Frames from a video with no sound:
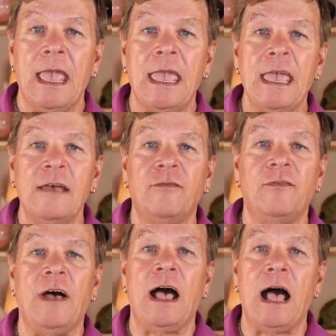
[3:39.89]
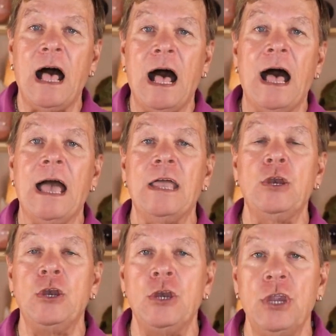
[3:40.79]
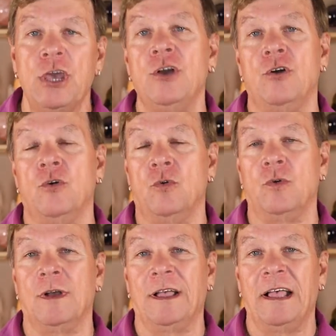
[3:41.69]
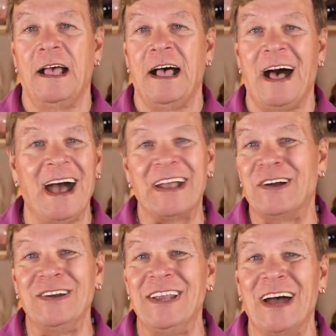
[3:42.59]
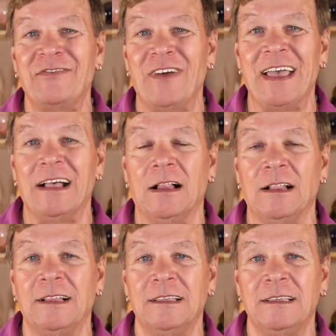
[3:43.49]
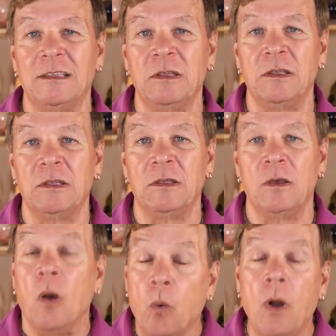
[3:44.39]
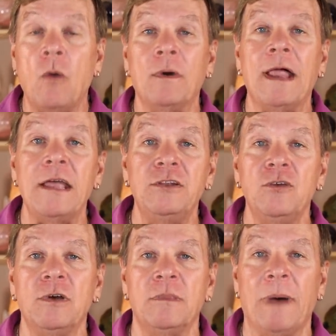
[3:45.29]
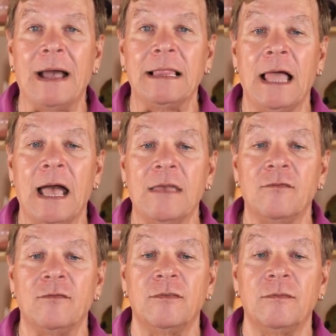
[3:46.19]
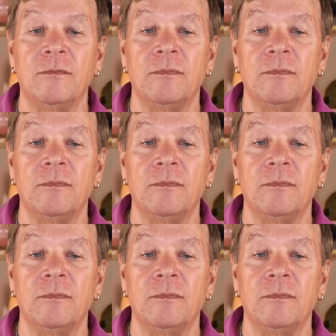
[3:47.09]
If I knew I could not fail, what would I do with my life?